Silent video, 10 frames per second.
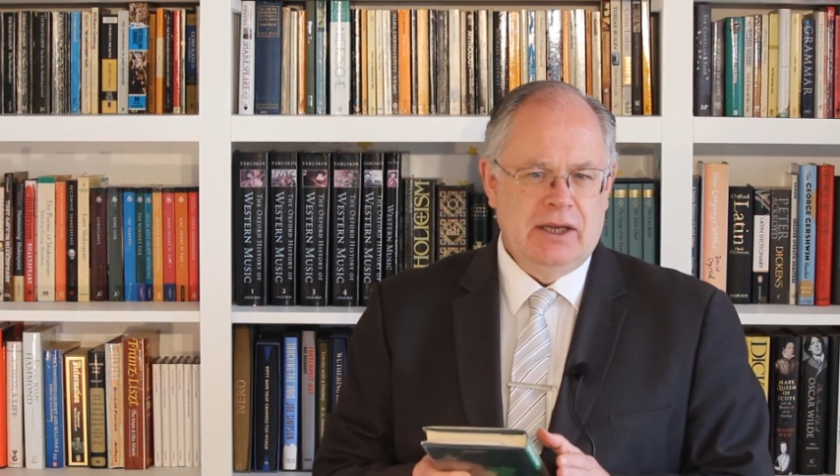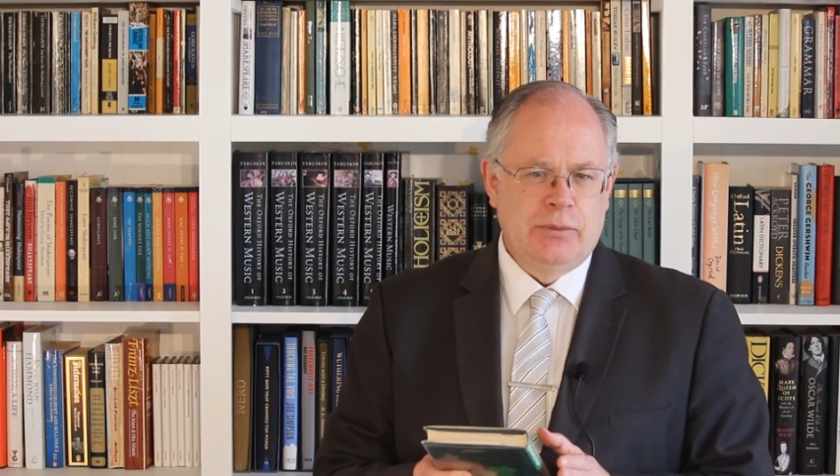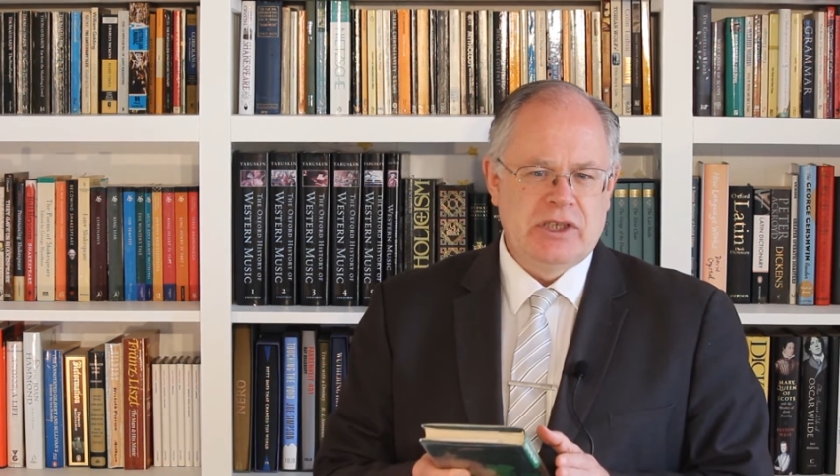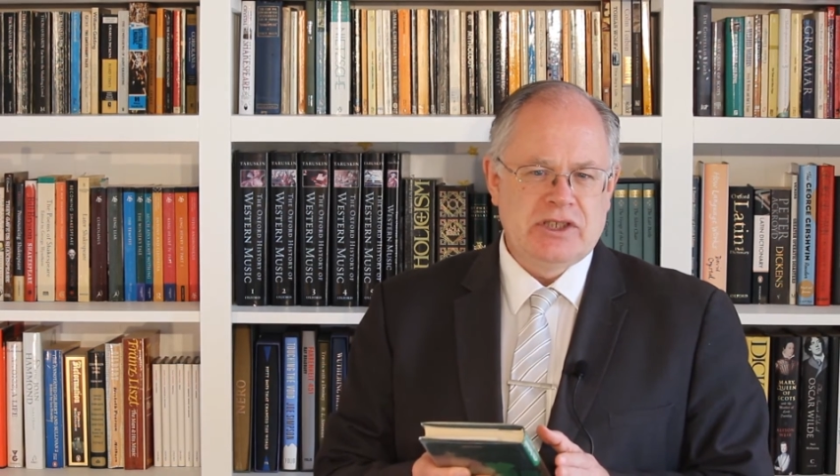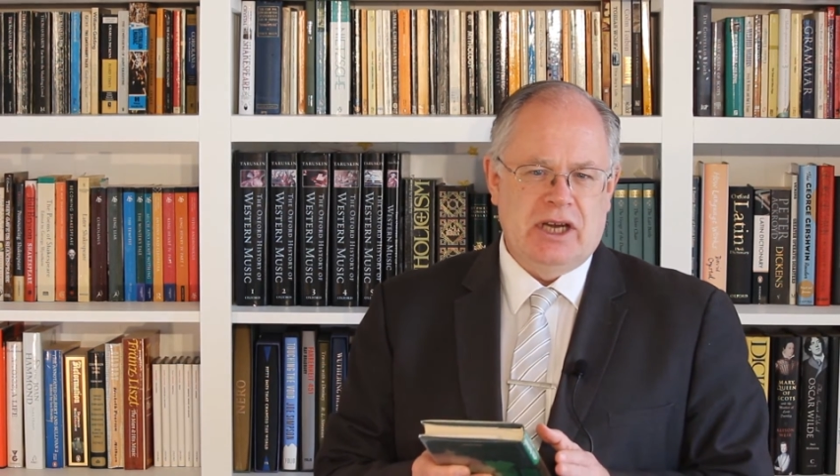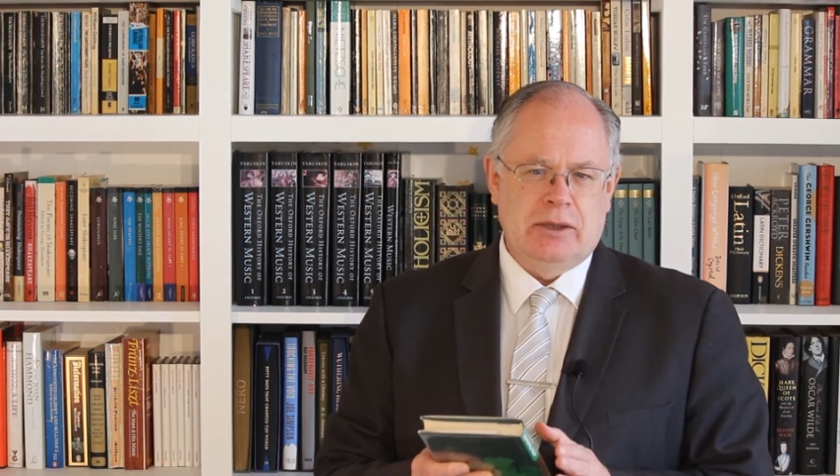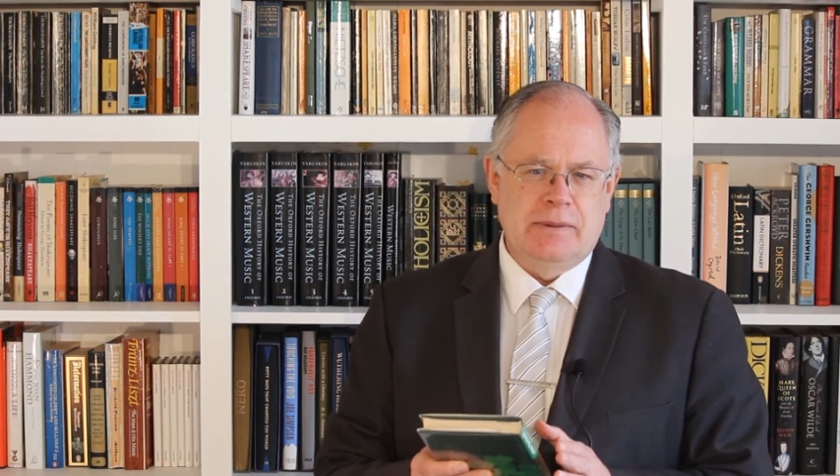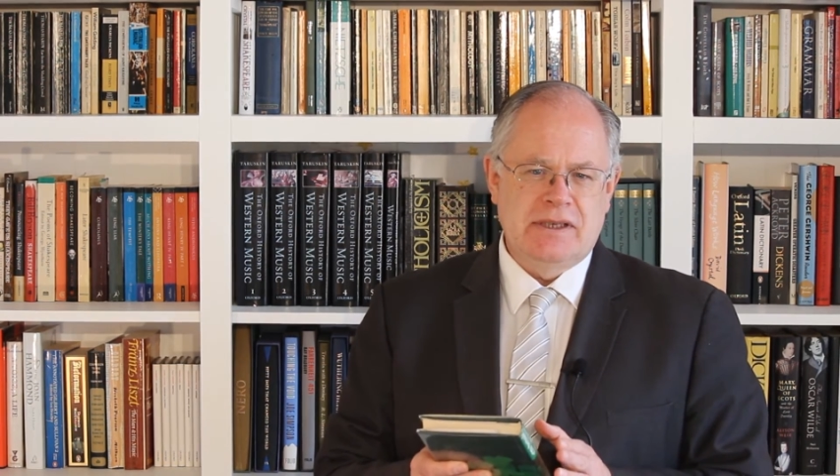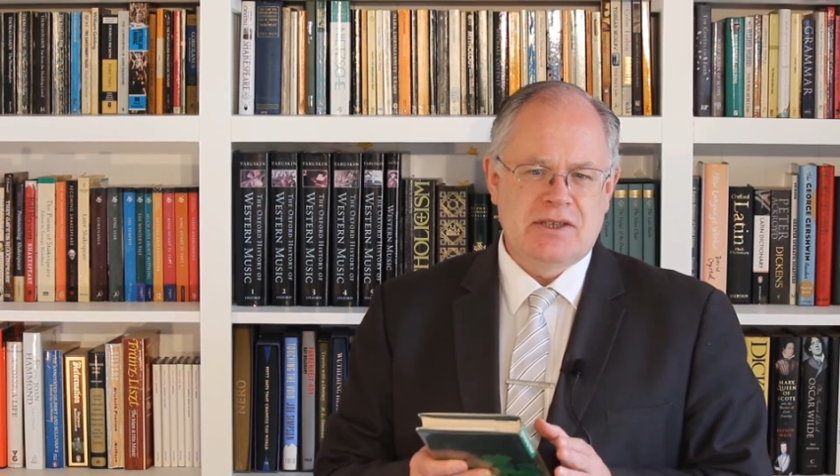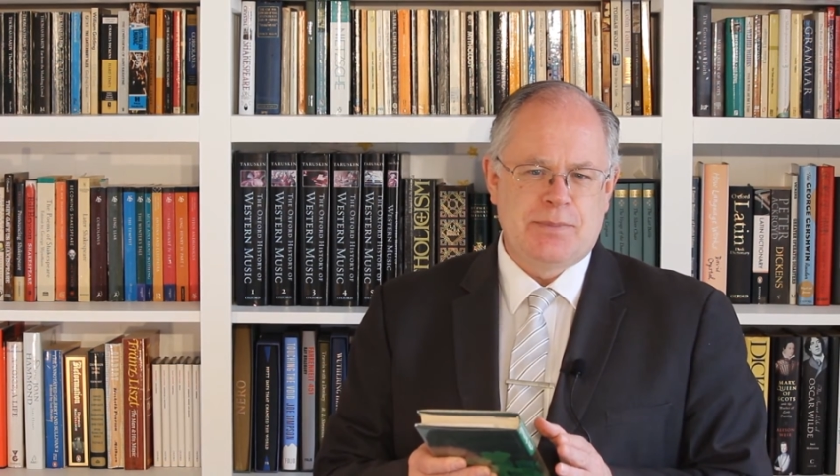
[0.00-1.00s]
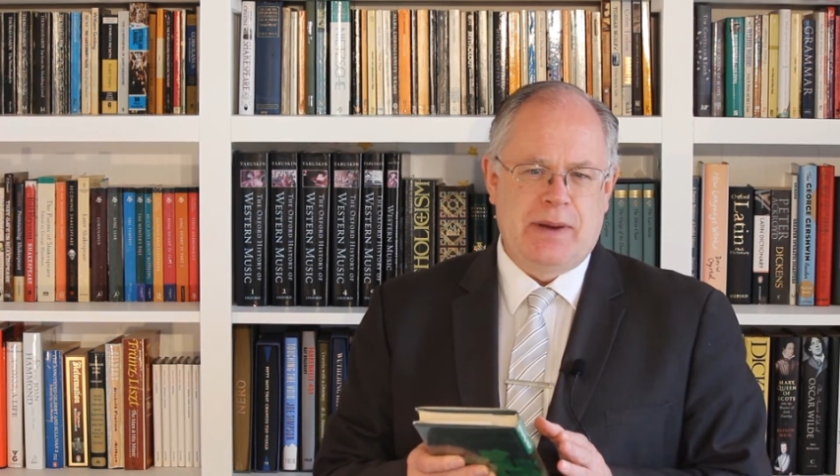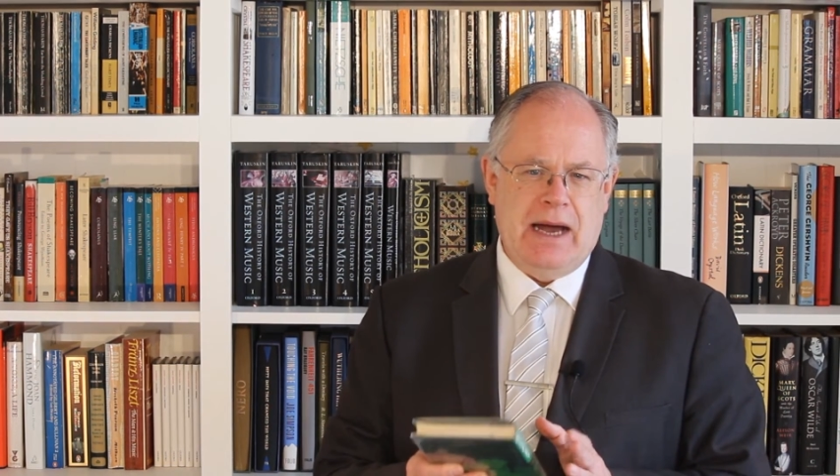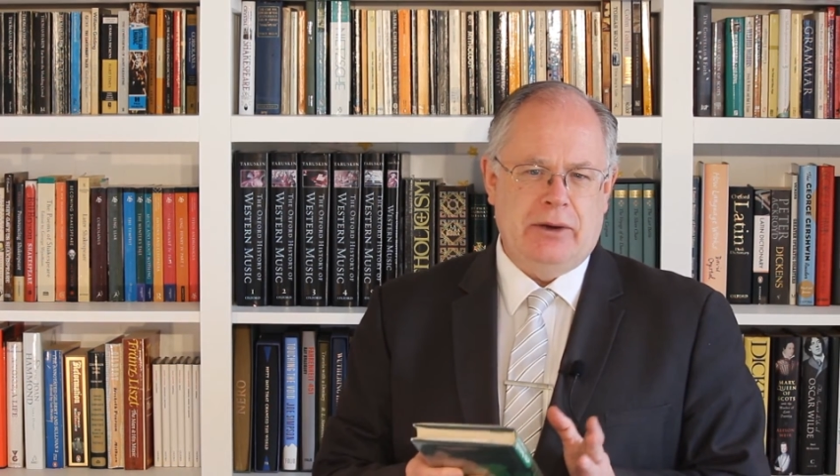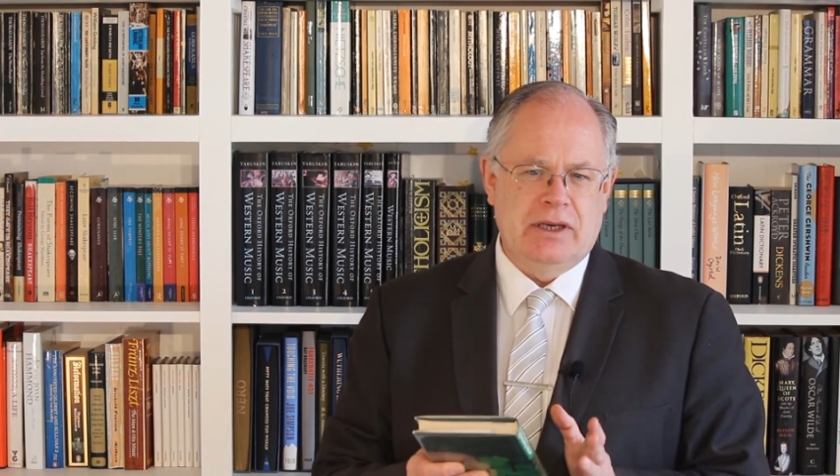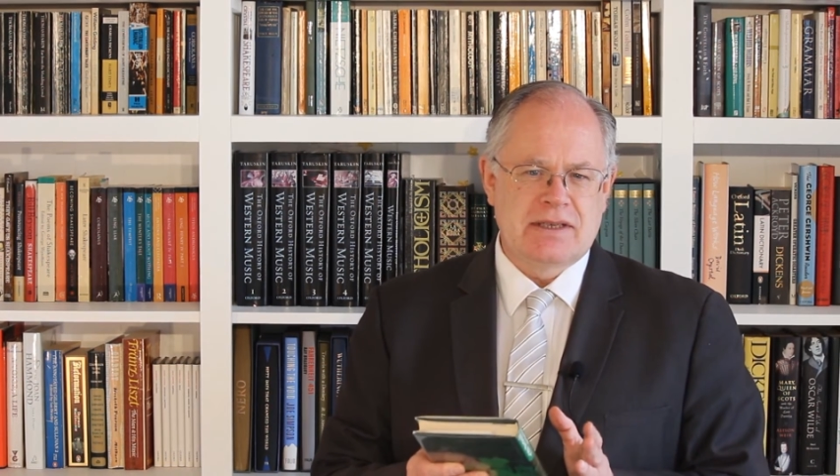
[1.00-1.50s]
in which Albert is
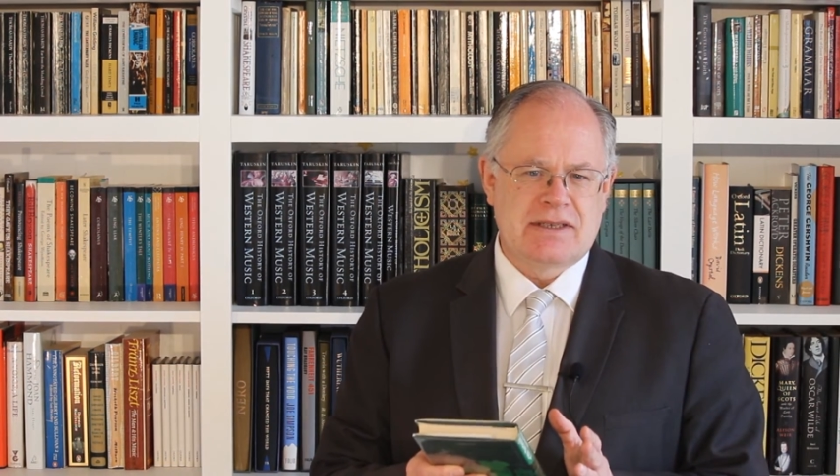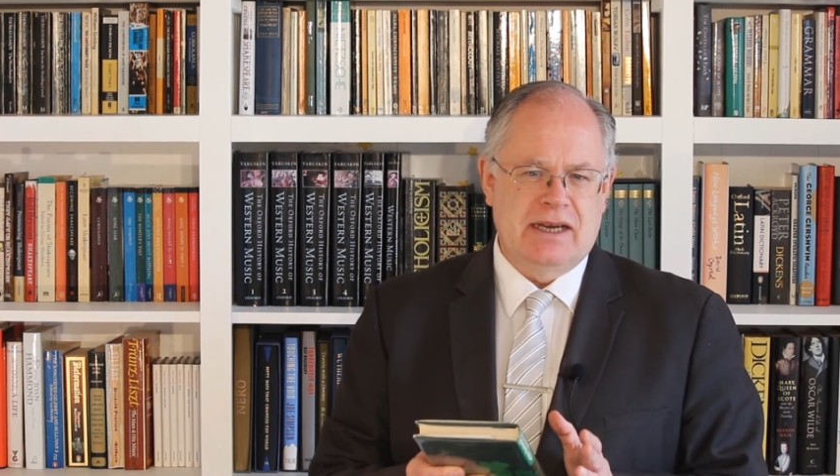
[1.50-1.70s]
powerless